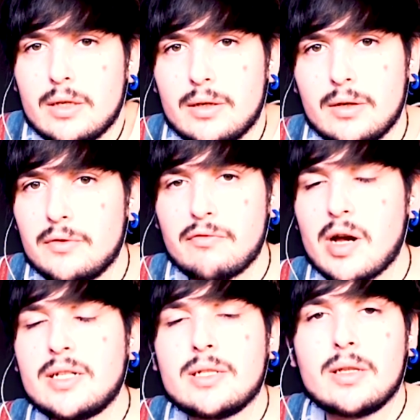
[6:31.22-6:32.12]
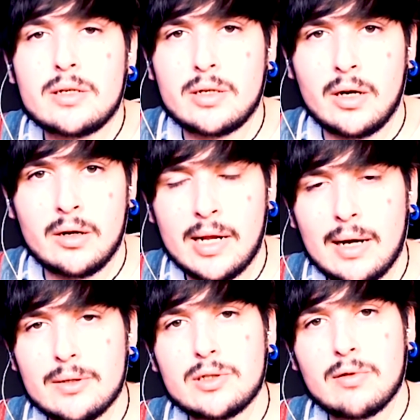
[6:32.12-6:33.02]
You've rated this girl on
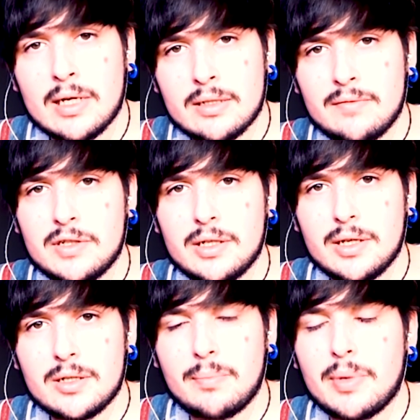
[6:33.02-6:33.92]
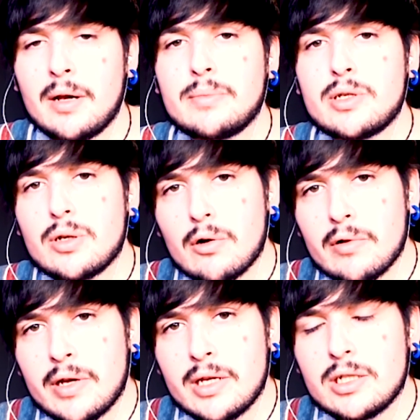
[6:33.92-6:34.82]
how attractive she is, but I'm sorry,